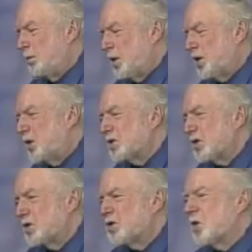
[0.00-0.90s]
Because
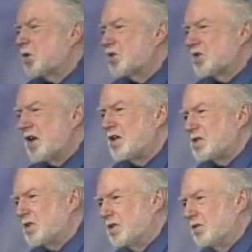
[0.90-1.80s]
it's so
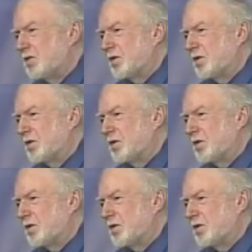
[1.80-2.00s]
sensitive,